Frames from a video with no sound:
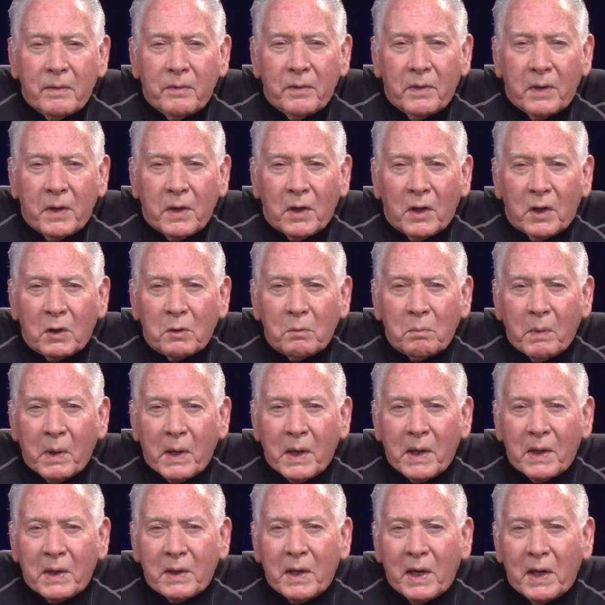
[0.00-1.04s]
The young
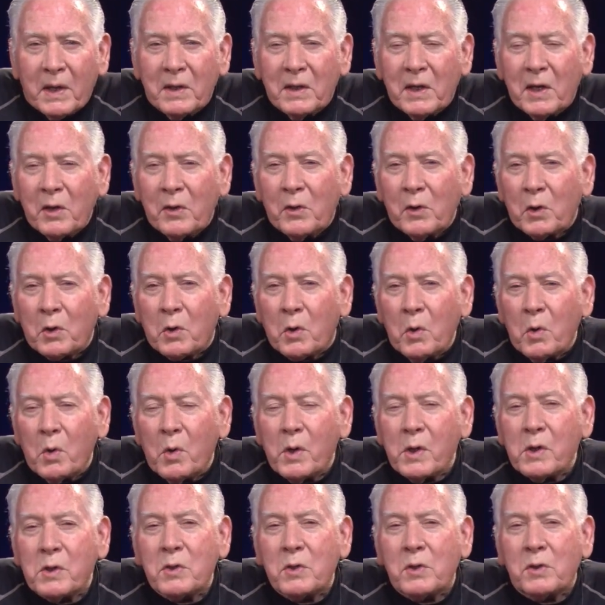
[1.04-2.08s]
man had neither
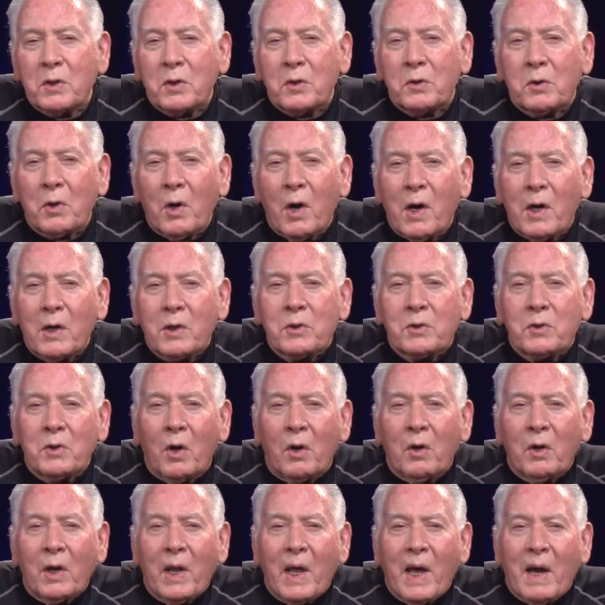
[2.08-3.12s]
coins to toss
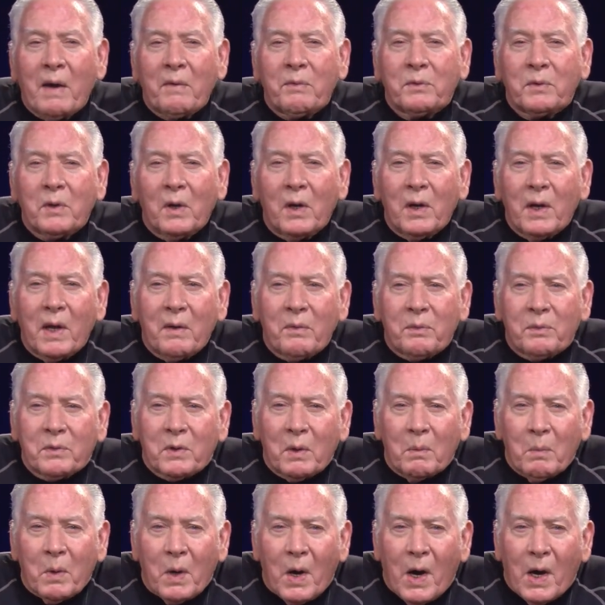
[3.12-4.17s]
nor laughter left to
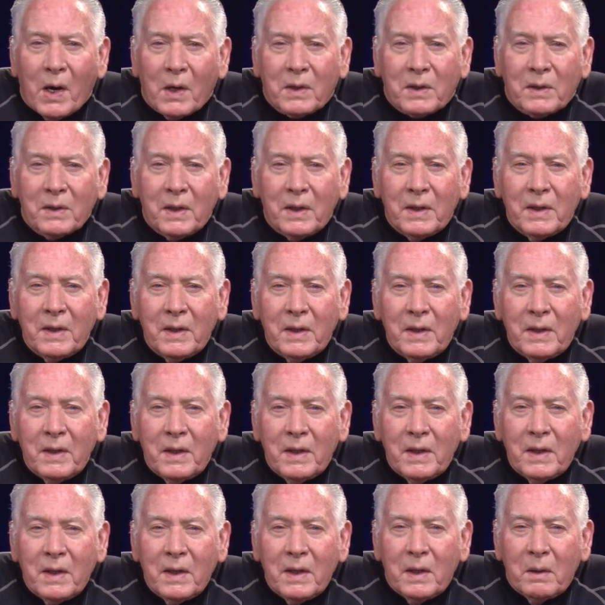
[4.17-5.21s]
mock,
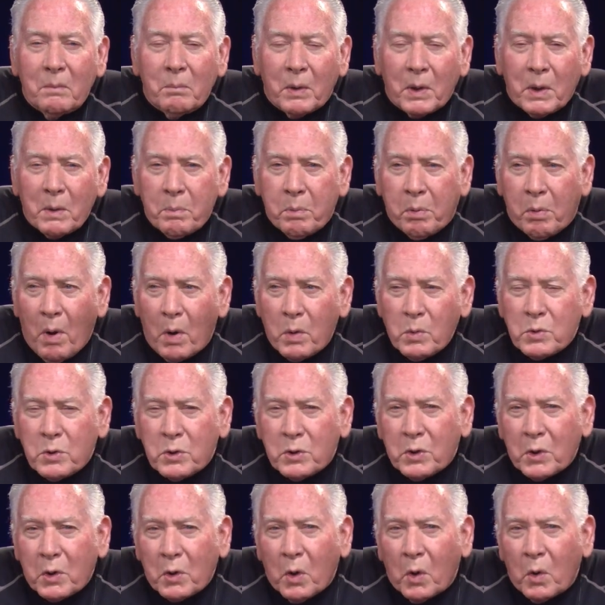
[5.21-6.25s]
but approached
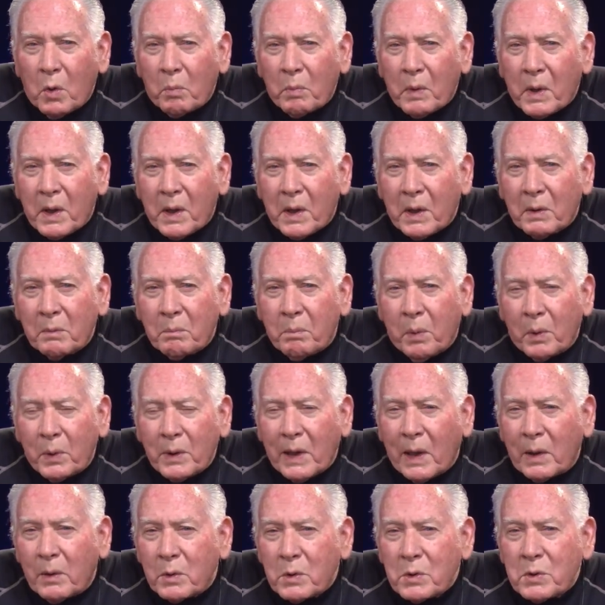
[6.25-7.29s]
the old man, put
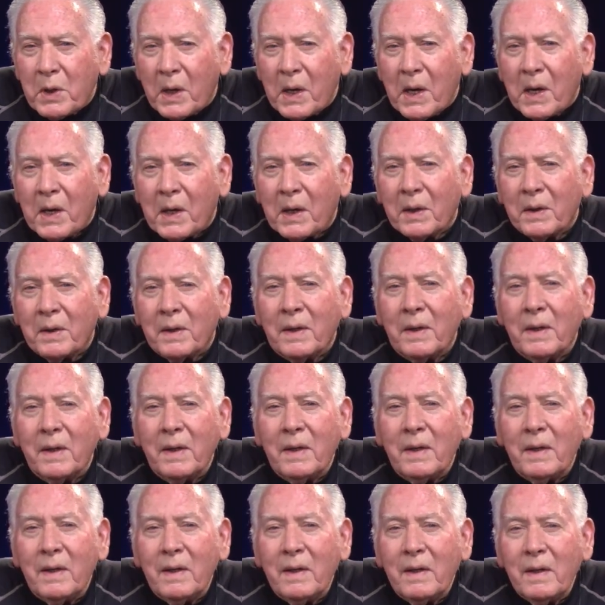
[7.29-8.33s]
out his hand,
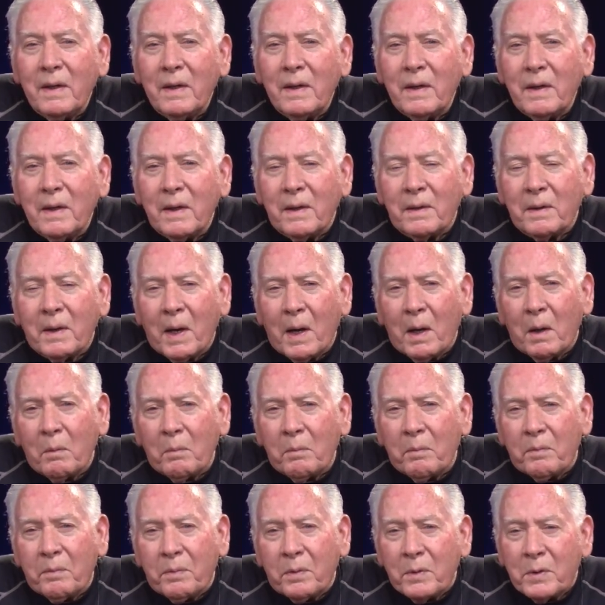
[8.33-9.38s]
and
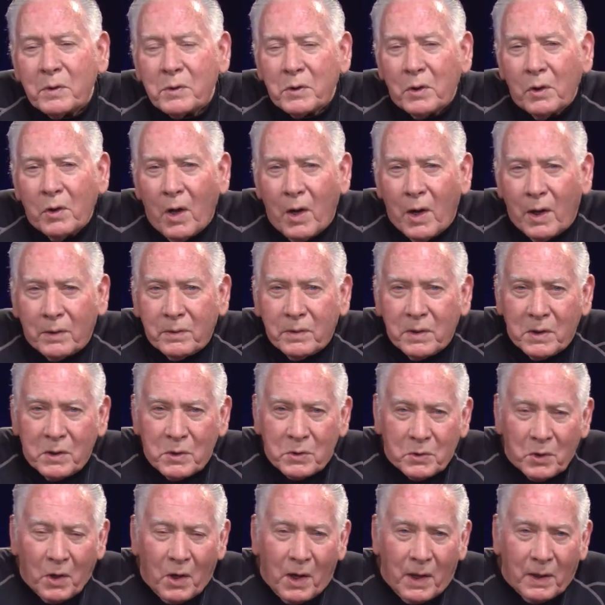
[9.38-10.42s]
help for his lot he
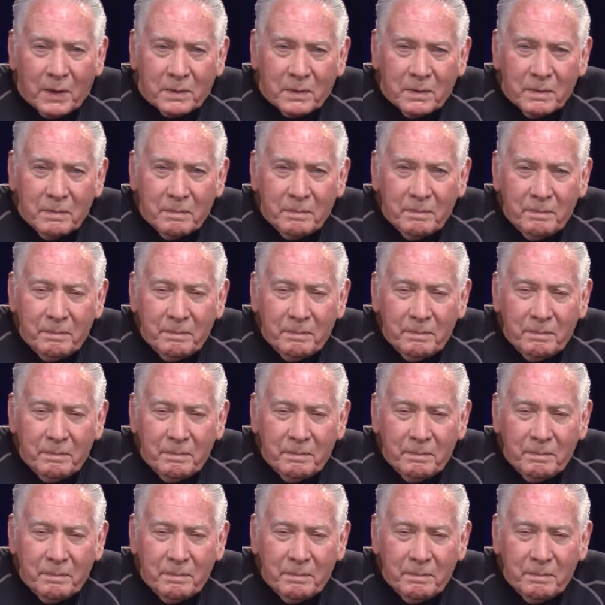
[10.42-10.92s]
sought.